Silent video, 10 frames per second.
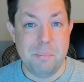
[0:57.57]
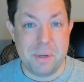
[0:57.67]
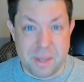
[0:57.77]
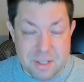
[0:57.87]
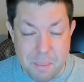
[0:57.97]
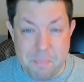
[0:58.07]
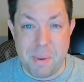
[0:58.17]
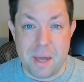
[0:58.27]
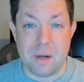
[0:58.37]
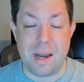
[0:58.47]
But there's a
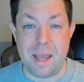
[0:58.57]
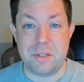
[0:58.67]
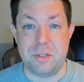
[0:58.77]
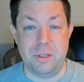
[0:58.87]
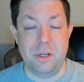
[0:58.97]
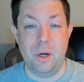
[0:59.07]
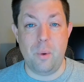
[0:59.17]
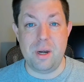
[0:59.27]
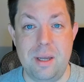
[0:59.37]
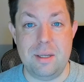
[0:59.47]
better answer. And you know
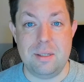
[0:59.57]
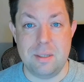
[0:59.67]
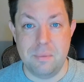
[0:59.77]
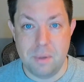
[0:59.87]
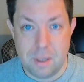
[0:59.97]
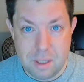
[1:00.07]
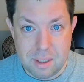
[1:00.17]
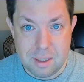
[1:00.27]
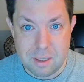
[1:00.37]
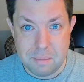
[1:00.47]
what it is?
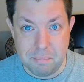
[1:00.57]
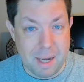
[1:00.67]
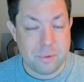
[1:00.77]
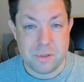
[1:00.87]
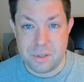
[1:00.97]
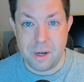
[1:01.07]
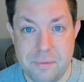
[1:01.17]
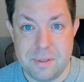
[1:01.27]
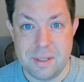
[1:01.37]
Microsoft